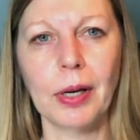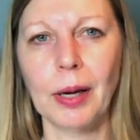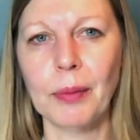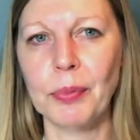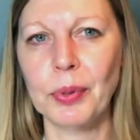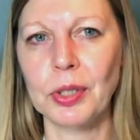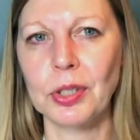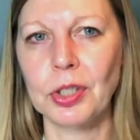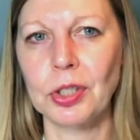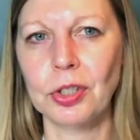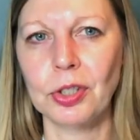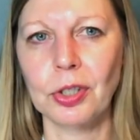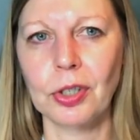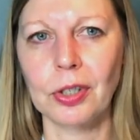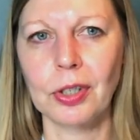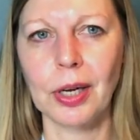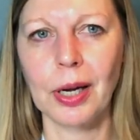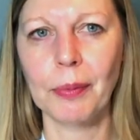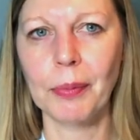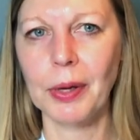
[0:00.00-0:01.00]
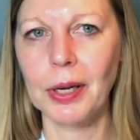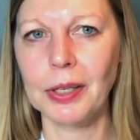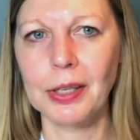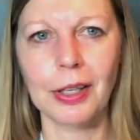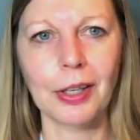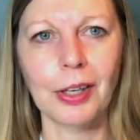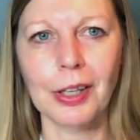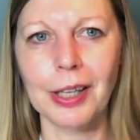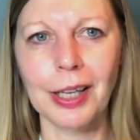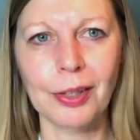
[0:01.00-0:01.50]
I'm pretty sure I paid
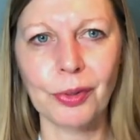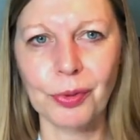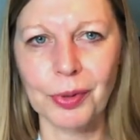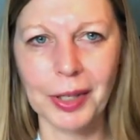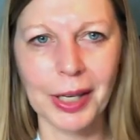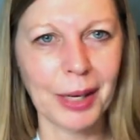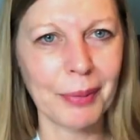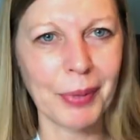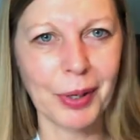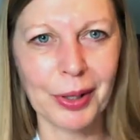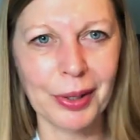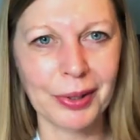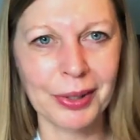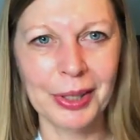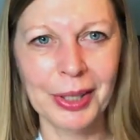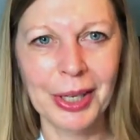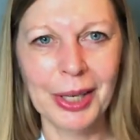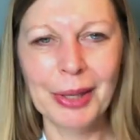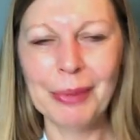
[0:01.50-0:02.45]
a lot less when I bought